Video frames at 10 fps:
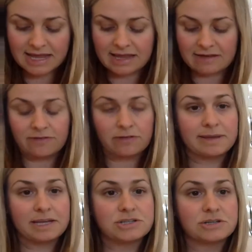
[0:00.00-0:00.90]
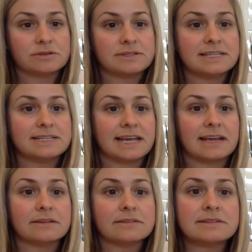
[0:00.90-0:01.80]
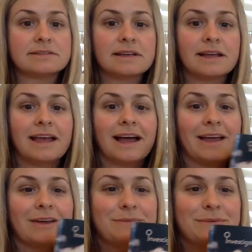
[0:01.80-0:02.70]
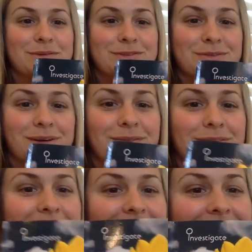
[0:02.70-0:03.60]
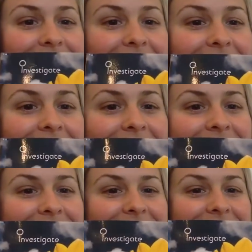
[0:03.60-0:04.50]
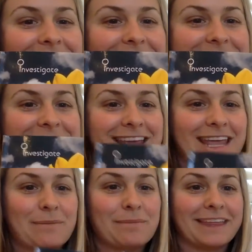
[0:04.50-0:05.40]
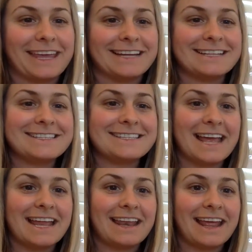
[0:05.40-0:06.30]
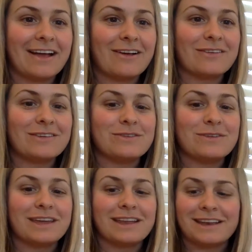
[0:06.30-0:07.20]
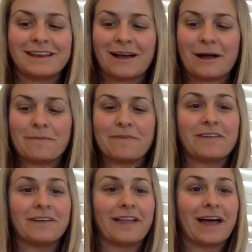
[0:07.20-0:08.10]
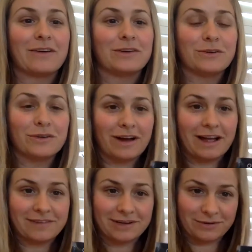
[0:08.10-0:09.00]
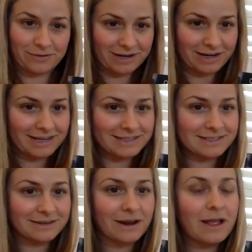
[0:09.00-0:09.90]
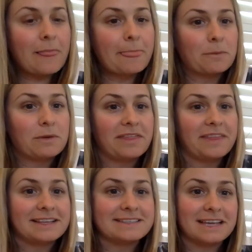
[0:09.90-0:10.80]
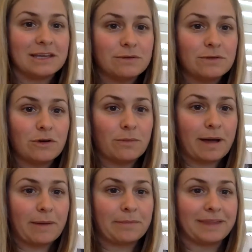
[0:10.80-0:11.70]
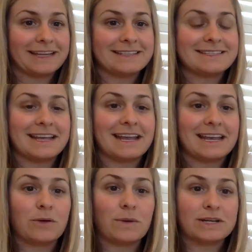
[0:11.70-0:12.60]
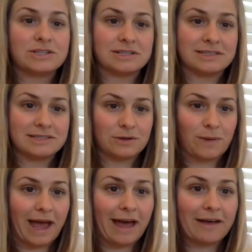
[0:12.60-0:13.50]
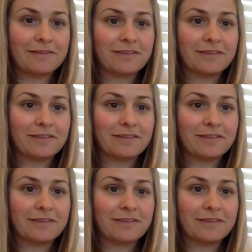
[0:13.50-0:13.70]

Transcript: informational details. I hope you enjoyed reading Investigate Plants, and now you can fill out your graphic organizer with things that you know about plants and any questions you have.